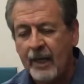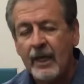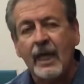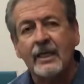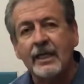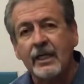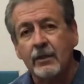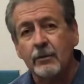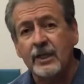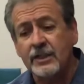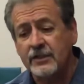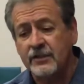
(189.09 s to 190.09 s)
and
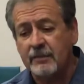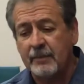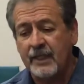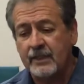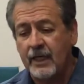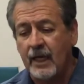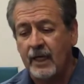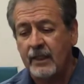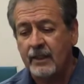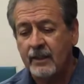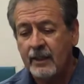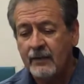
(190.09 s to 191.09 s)
declarations about God
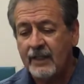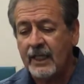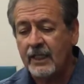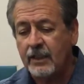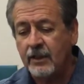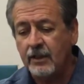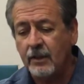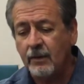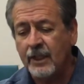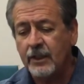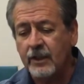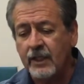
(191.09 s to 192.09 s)
that you know
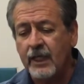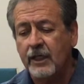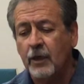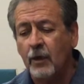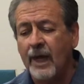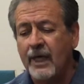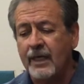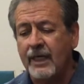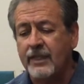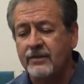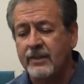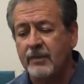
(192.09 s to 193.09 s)
what you're going to go out
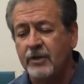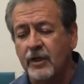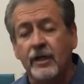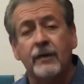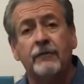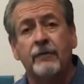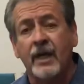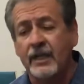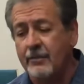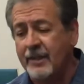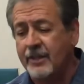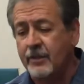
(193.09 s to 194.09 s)
against them you're going to find
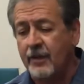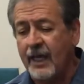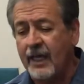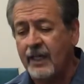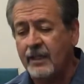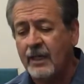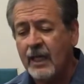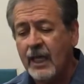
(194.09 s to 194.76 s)
them at their end